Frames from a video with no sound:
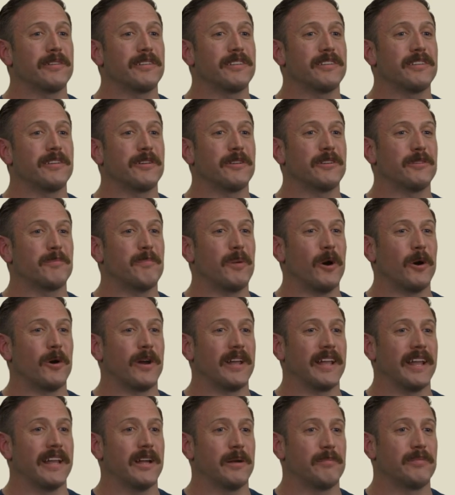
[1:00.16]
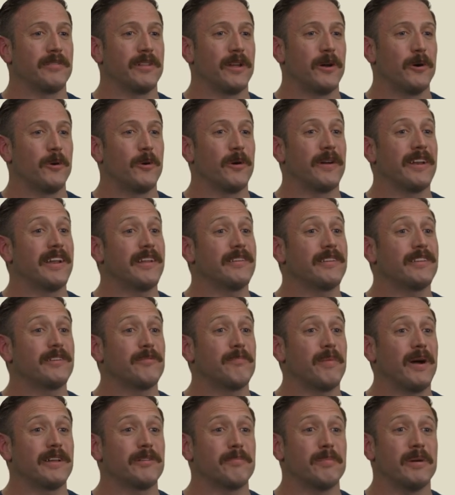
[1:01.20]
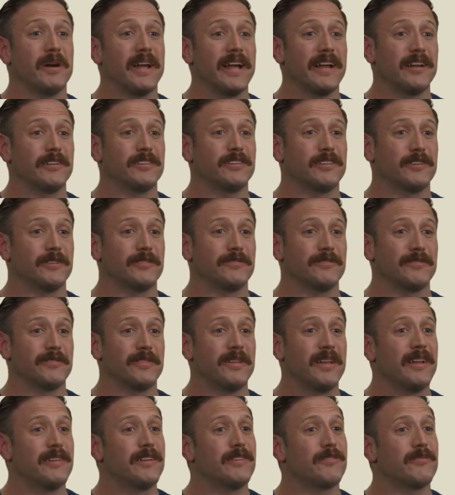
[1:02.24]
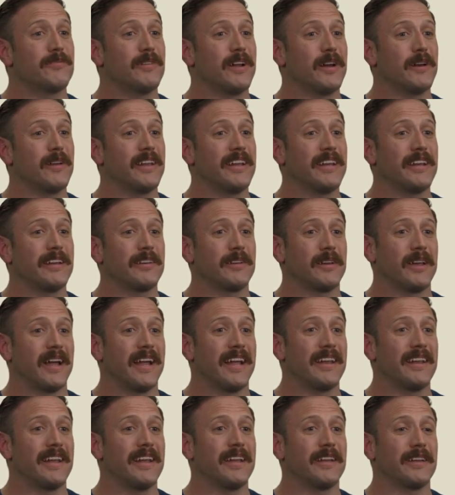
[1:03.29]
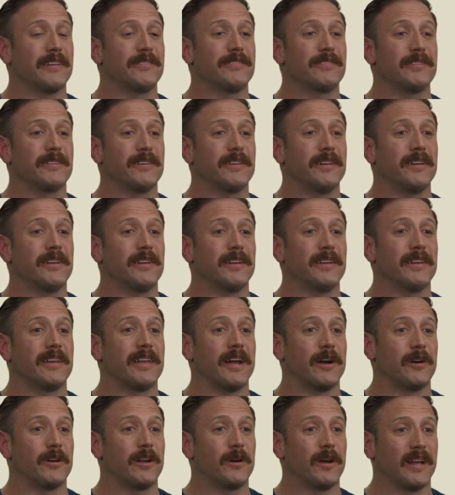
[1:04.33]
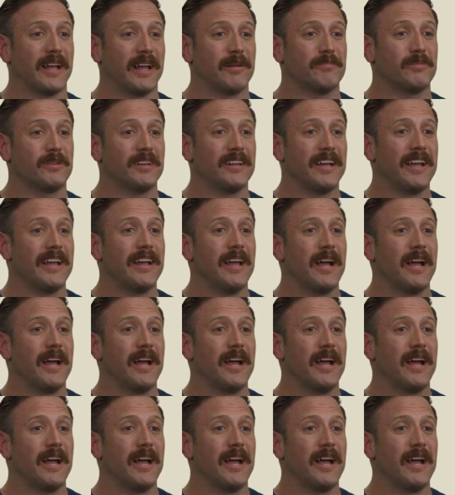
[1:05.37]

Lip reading: small hiccup, though, in Spot's plans. This very, like, I don't know, everyday